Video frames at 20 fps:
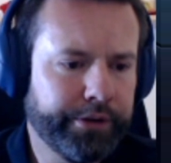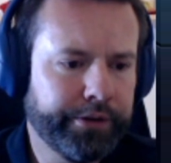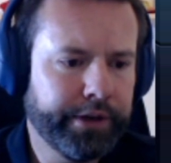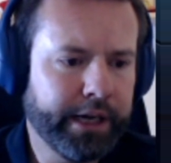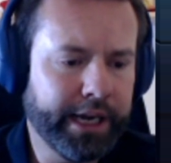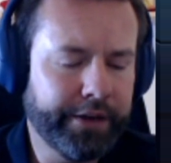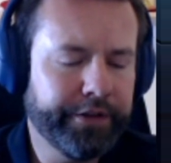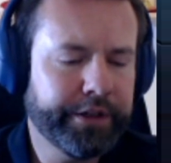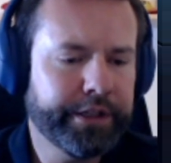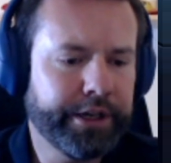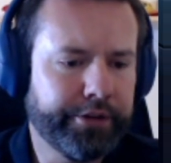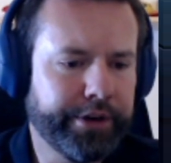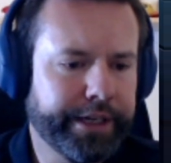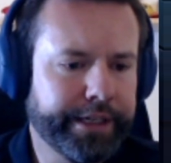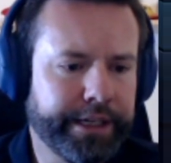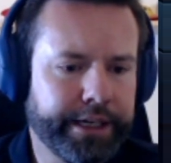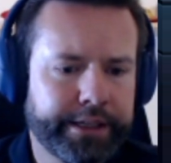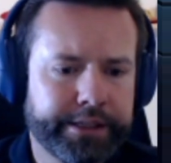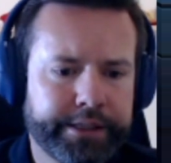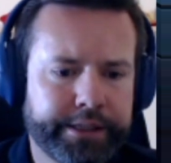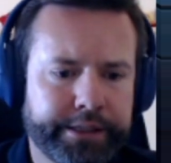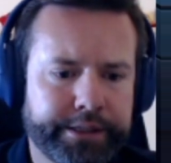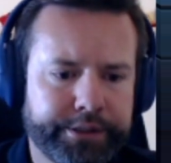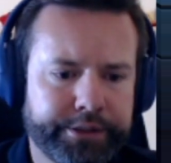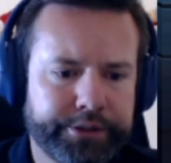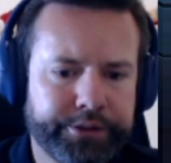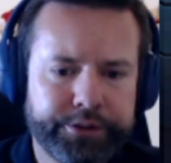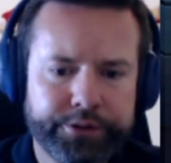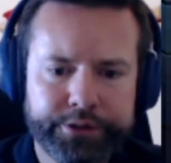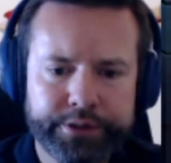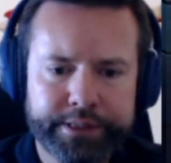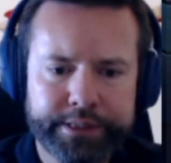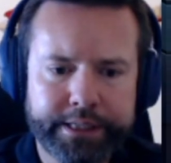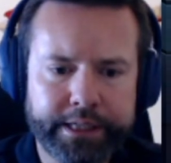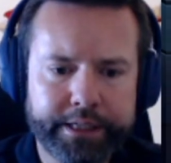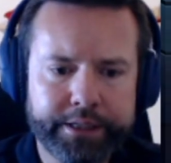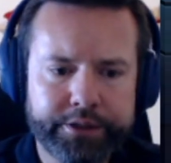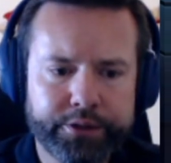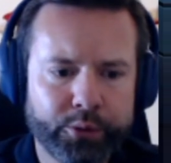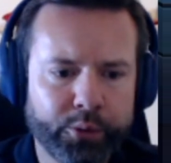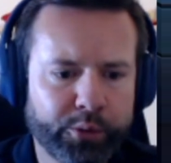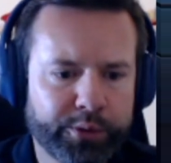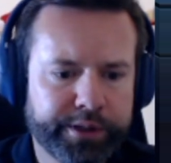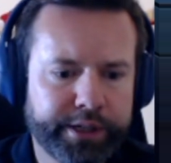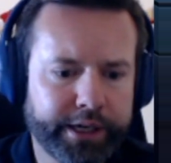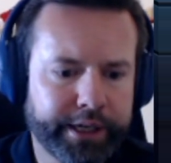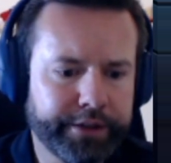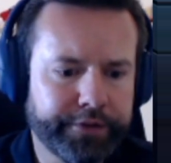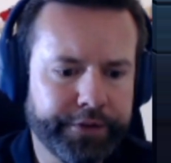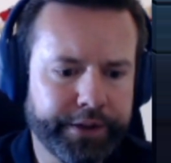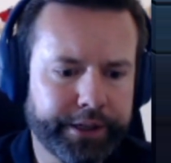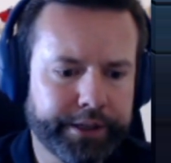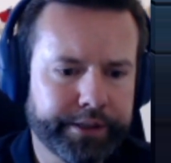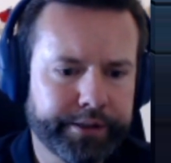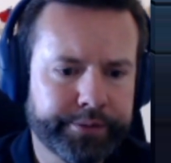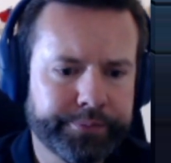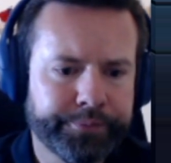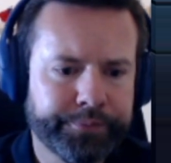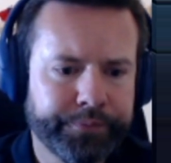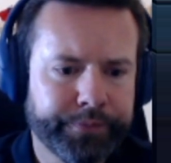having direct access to state or side effects.